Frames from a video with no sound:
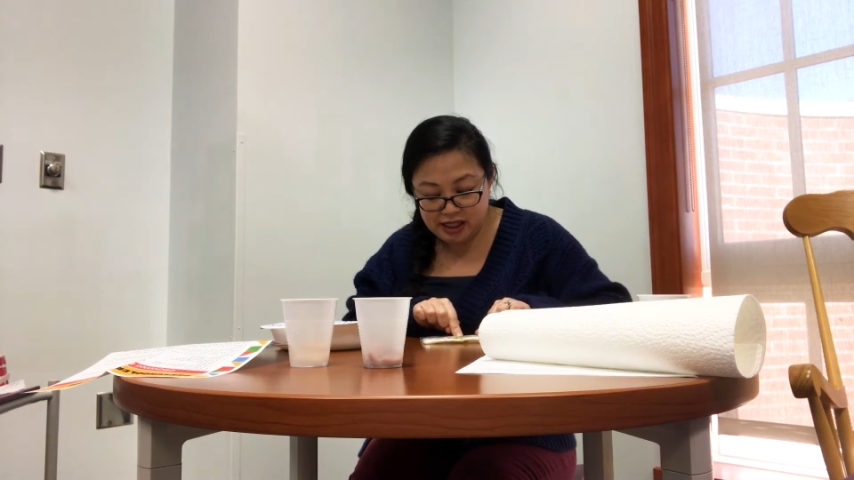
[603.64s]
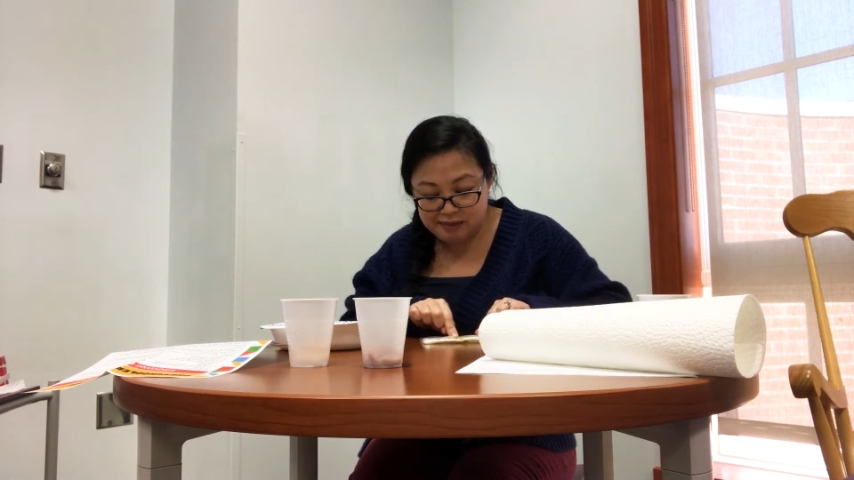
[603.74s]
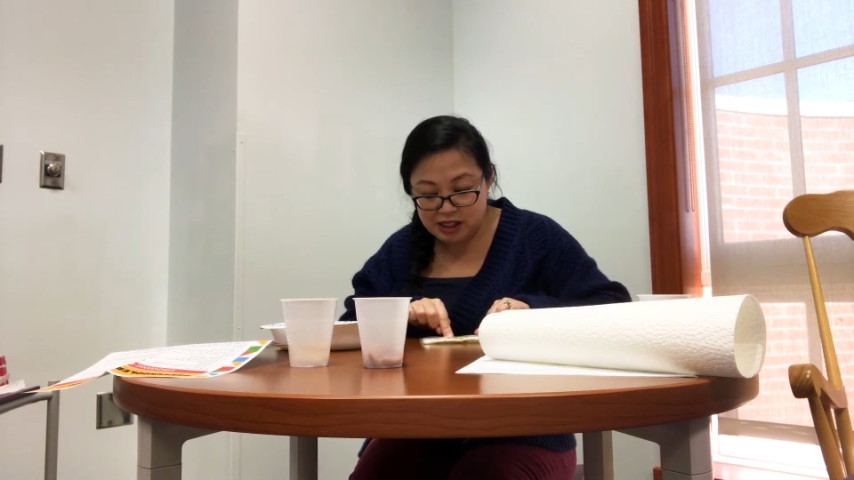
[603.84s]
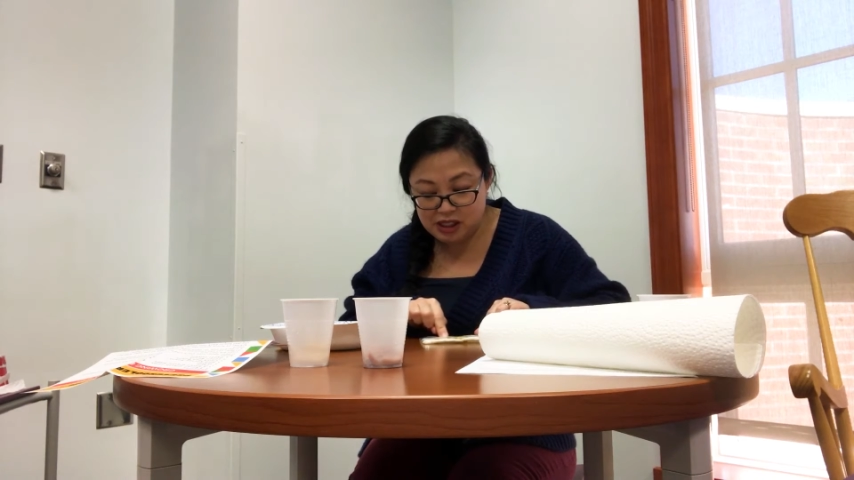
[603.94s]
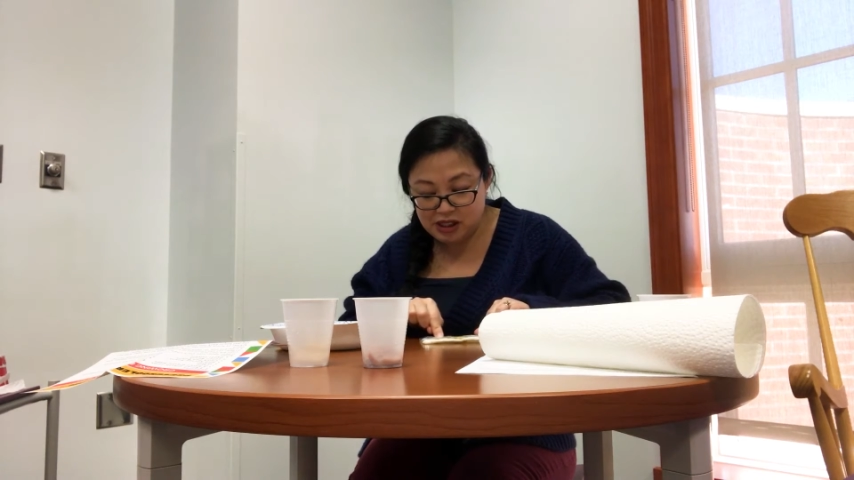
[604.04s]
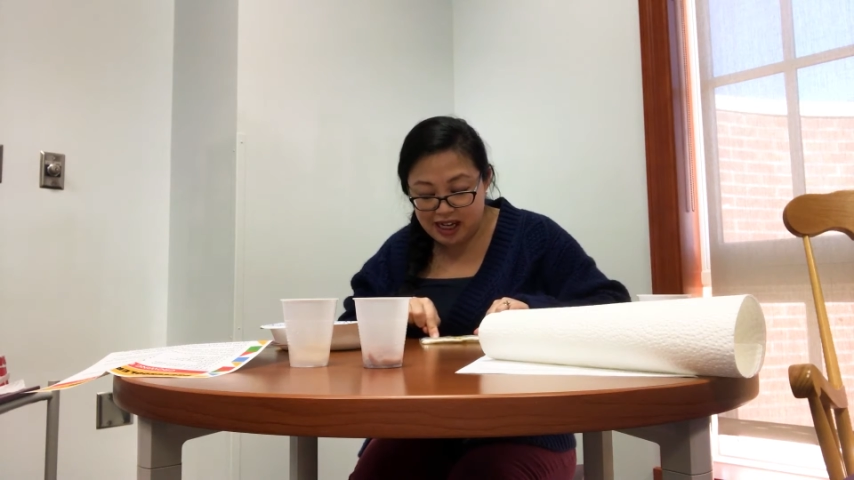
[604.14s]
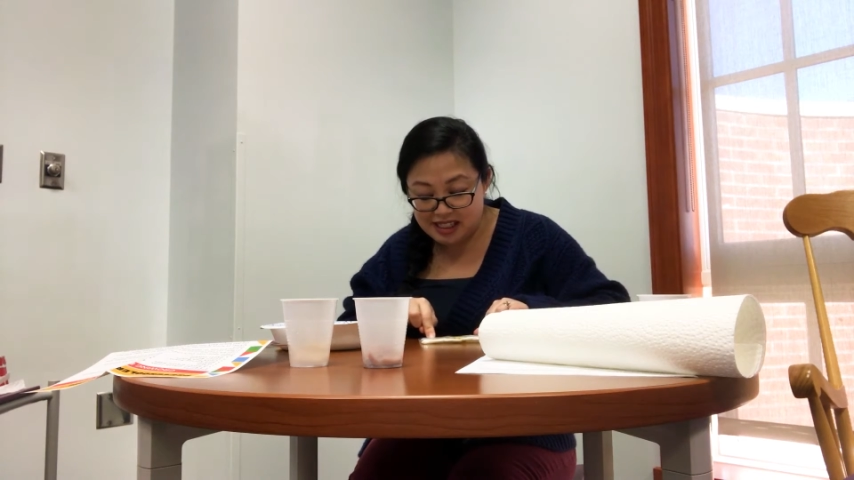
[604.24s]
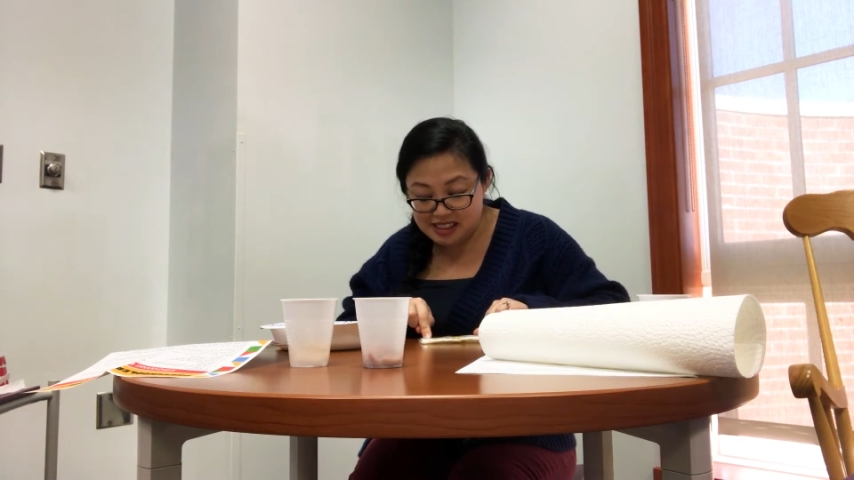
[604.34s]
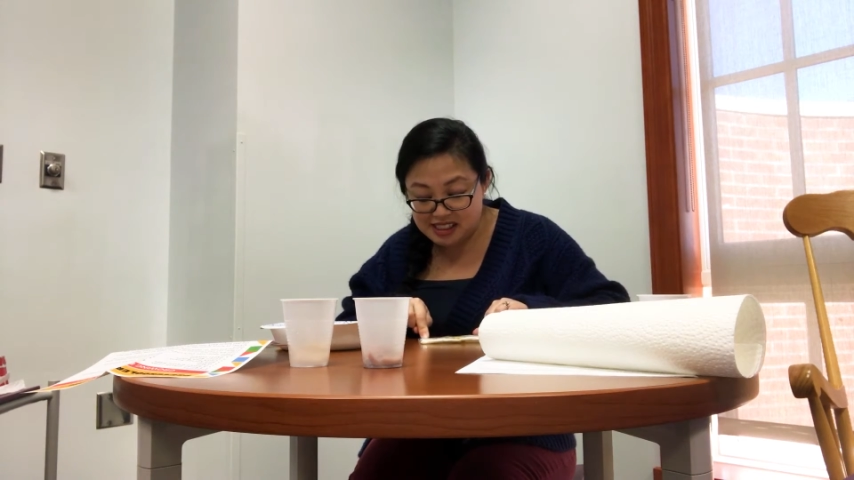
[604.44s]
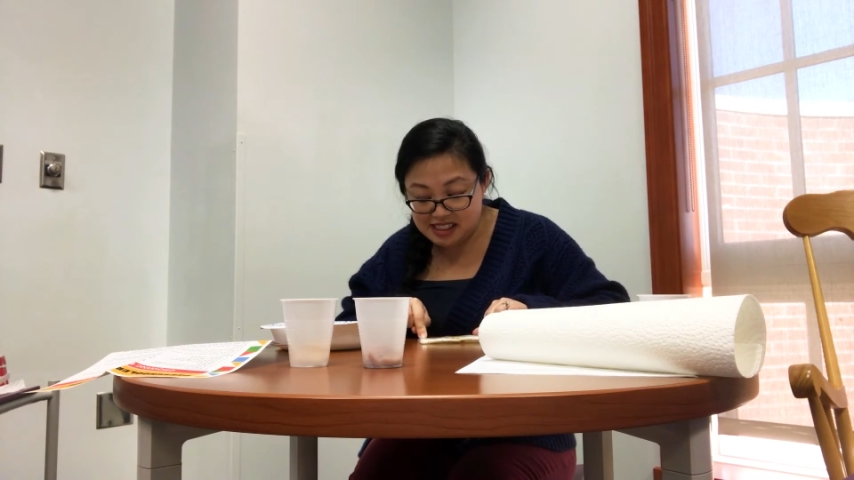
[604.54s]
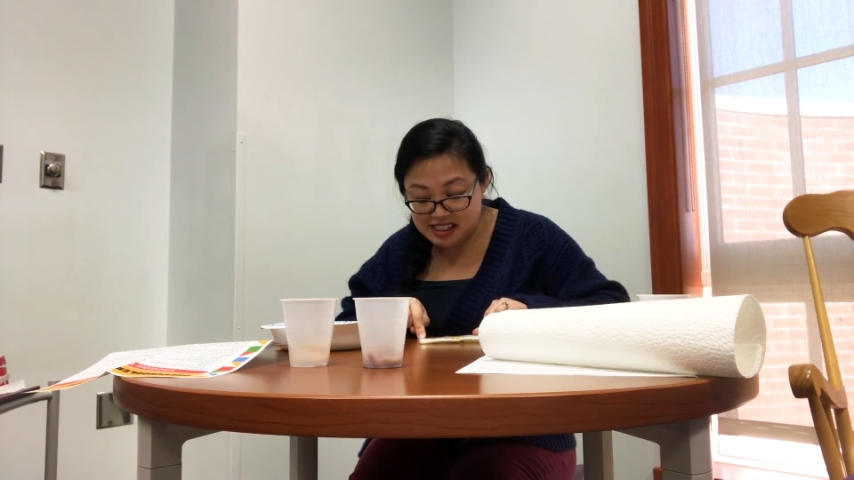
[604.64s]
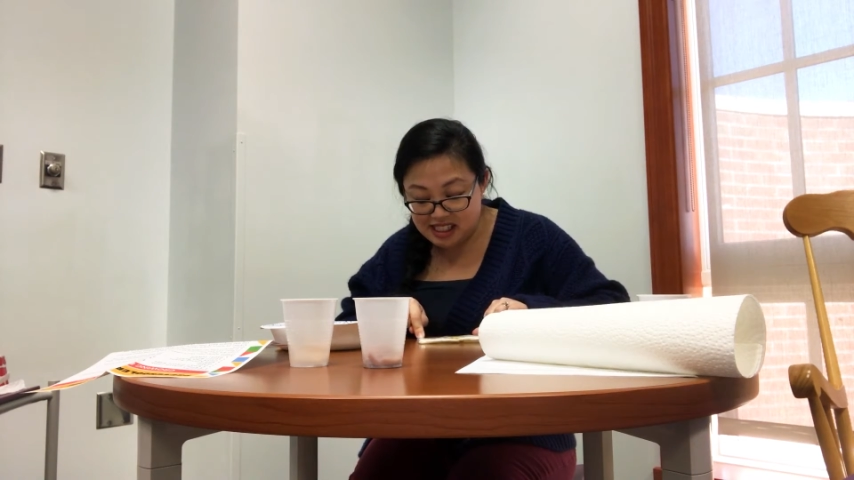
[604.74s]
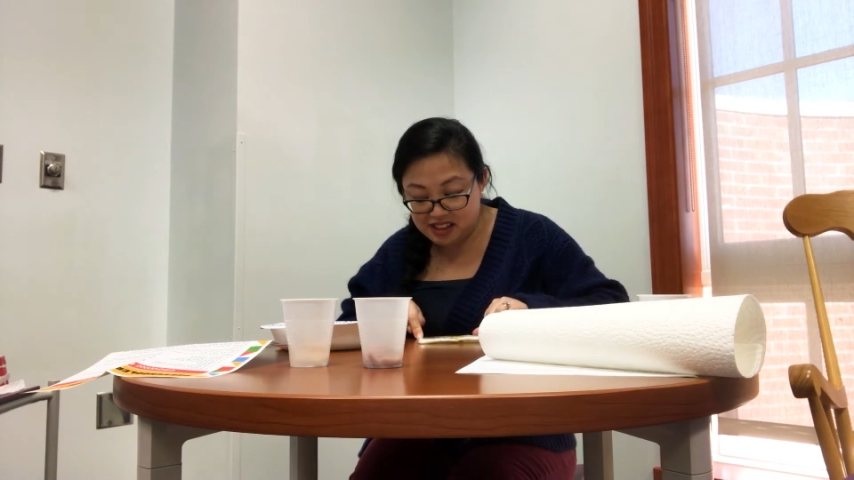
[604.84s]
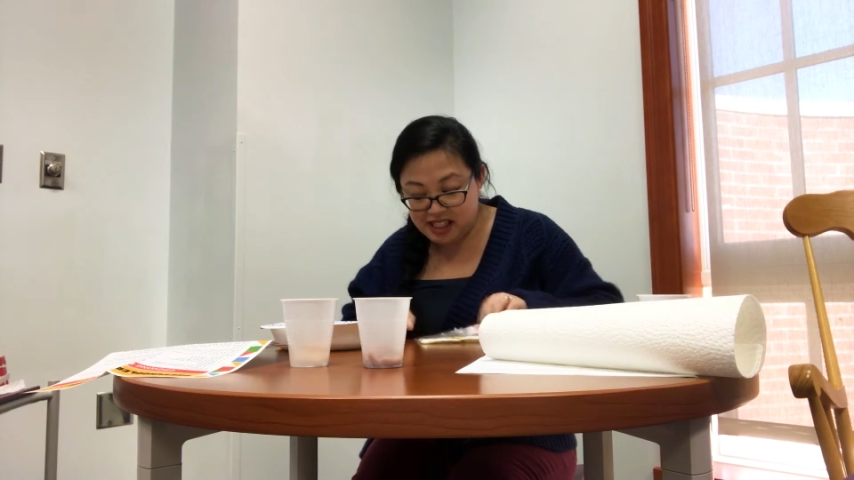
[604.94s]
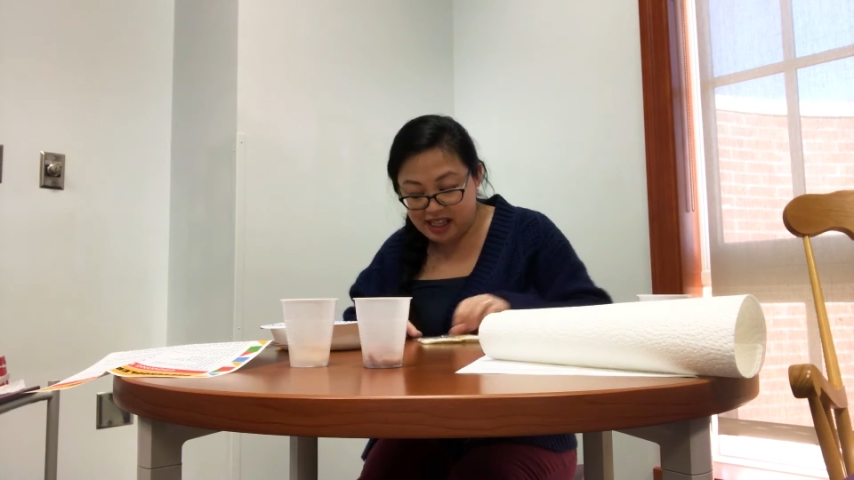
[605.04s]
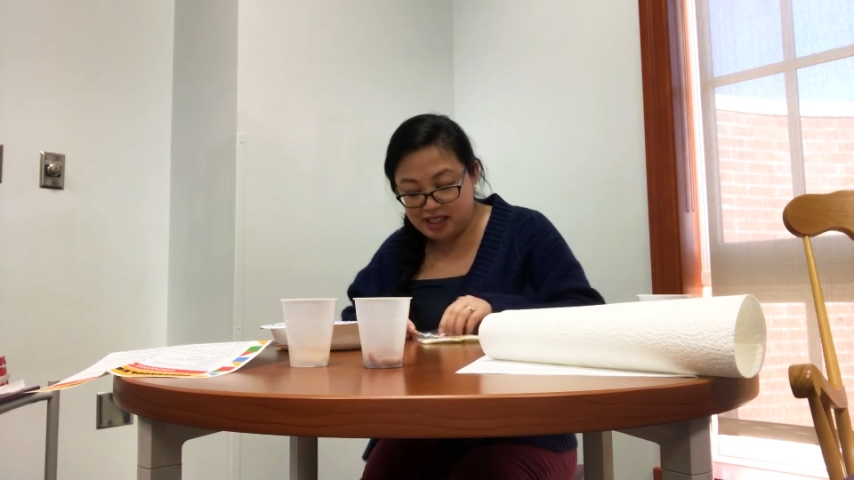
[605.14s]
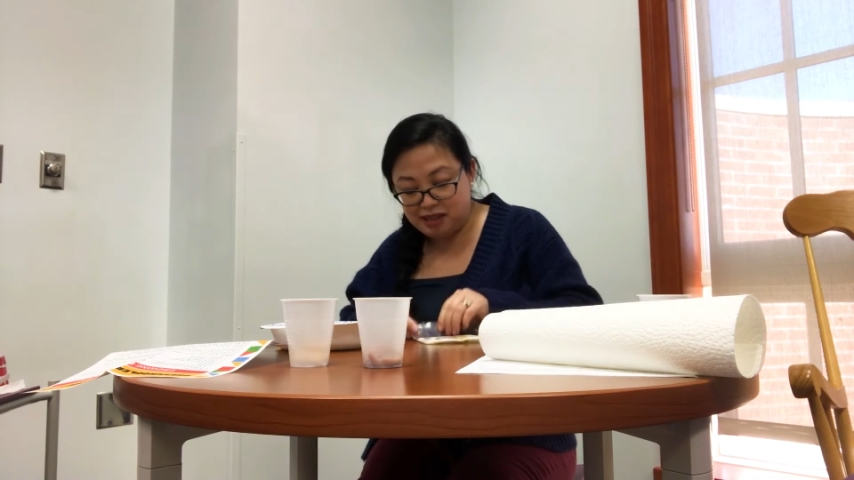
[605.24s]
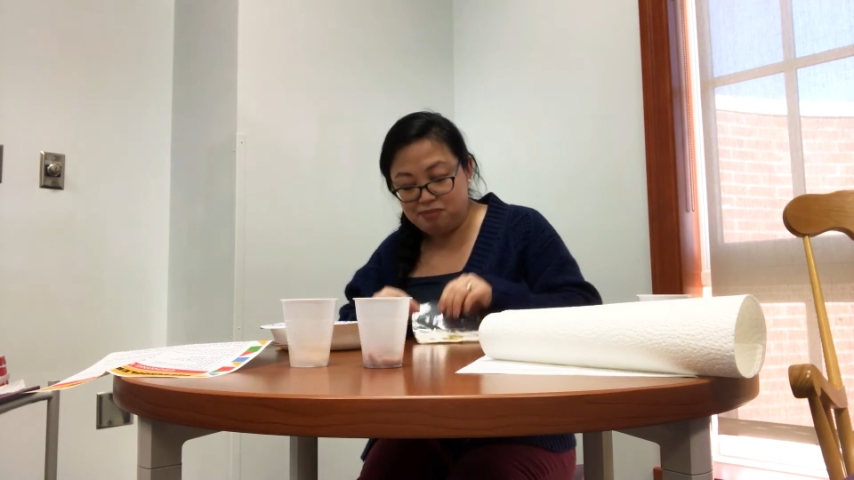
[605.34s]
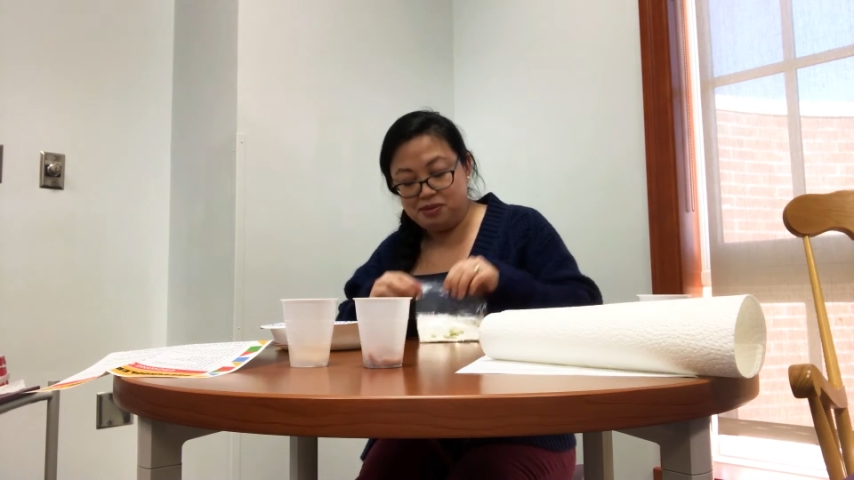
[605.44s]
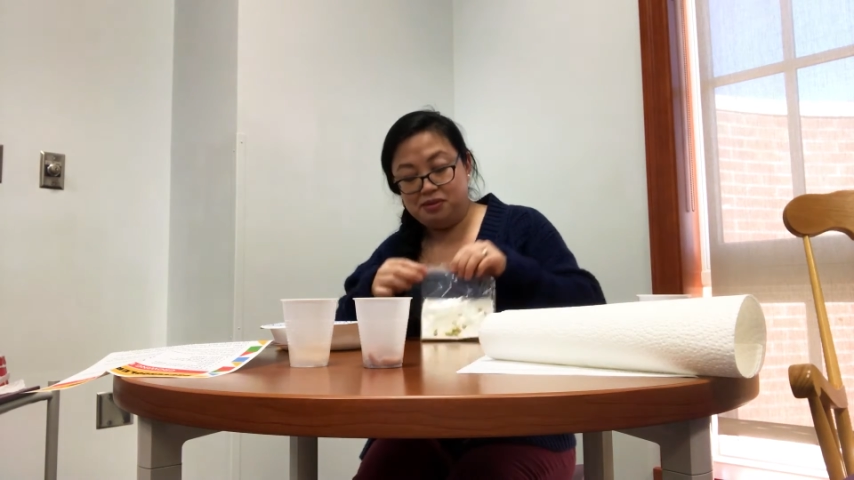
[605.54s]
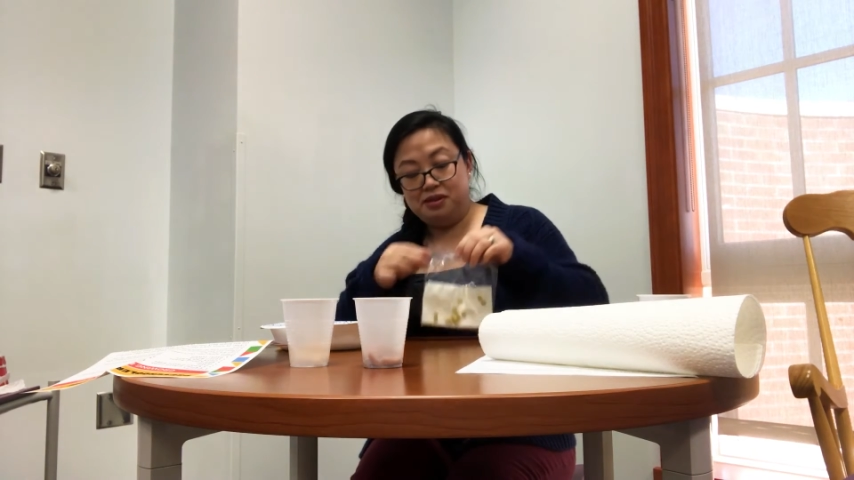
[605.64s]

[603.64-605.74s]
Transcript: I'm going to go ahead and seal that up.